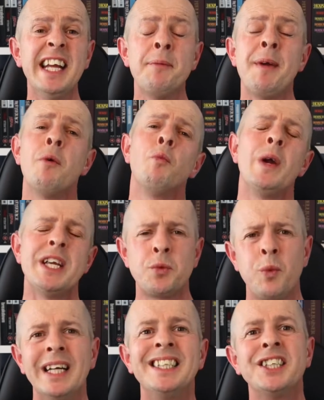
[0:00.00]
about which
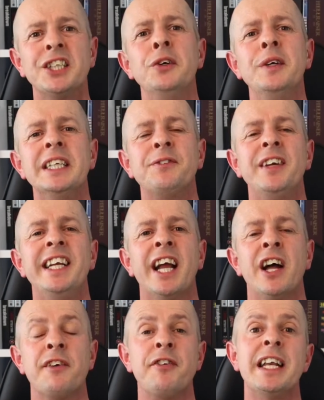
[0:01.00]
way to do this video,
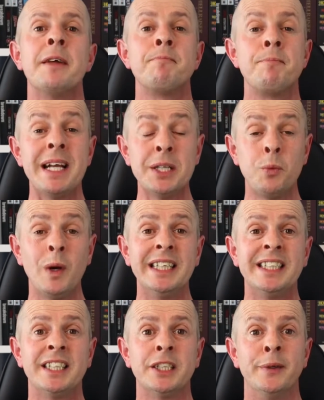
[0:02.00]
and I think the best way
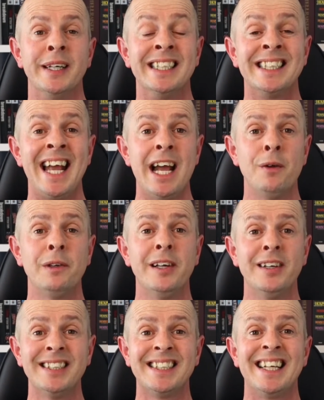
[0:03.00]
to do it is how
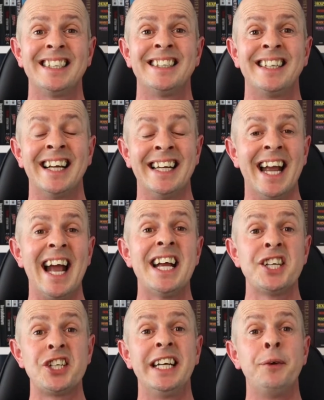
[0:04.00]
last Saturday
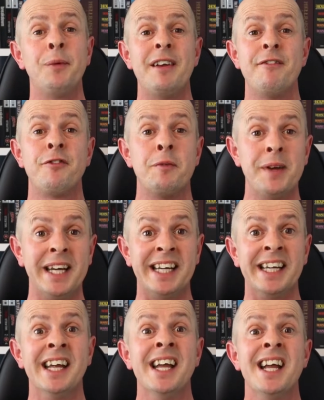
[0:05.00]
actually went for
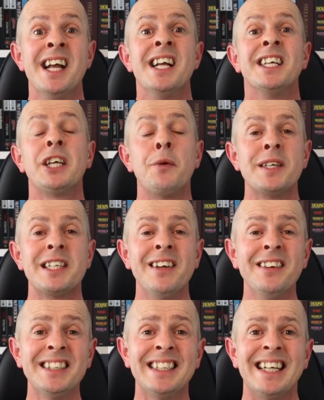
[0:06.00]
me. So it was
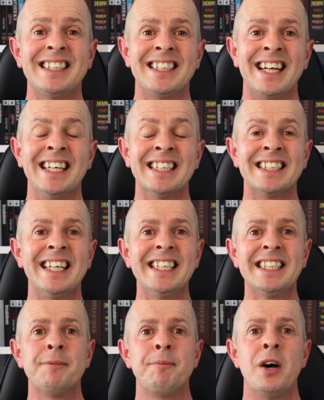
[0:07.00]
last Saturday, the
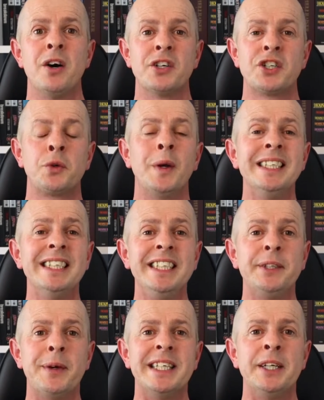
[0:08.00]
6th of March
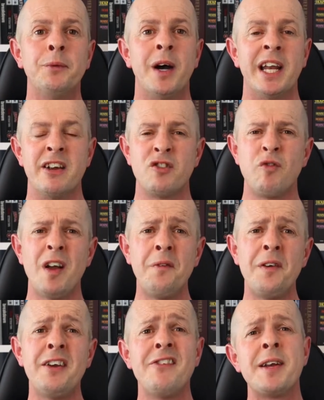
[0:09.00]
2021, it was
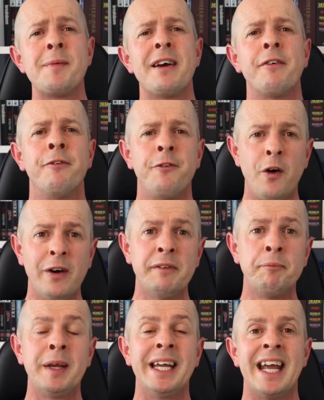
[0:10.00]
roughly around about
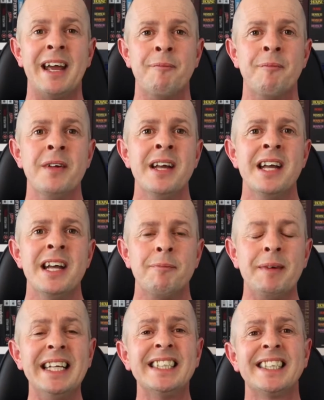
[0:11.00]
5 p.m.
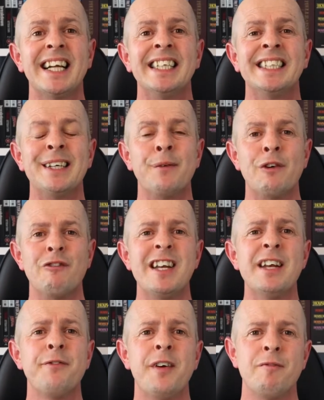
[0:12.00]
Me and Stacey, we were in
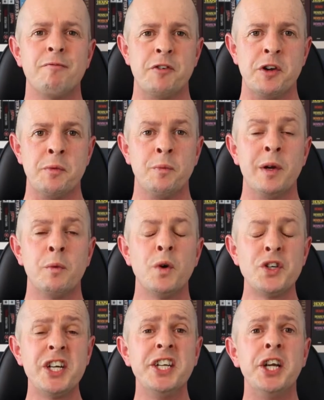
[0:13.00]
the front room, we were
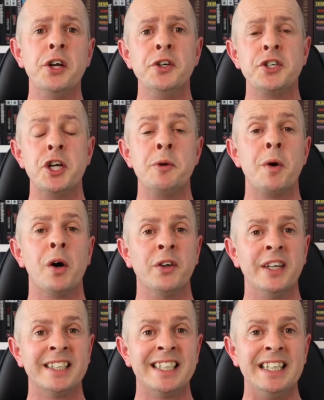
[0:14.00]
watching YouTube on
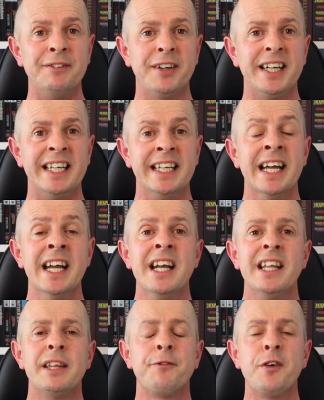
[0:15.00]
the TV.
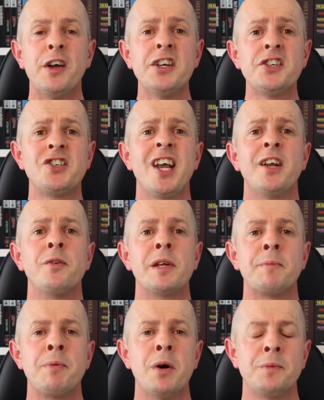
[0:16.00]
The first channel
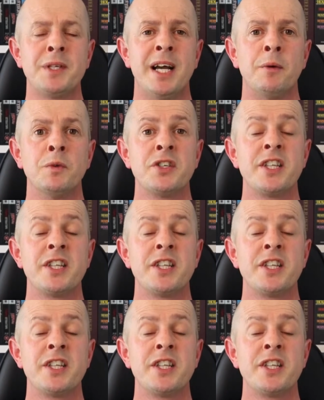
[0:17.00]
that popped up was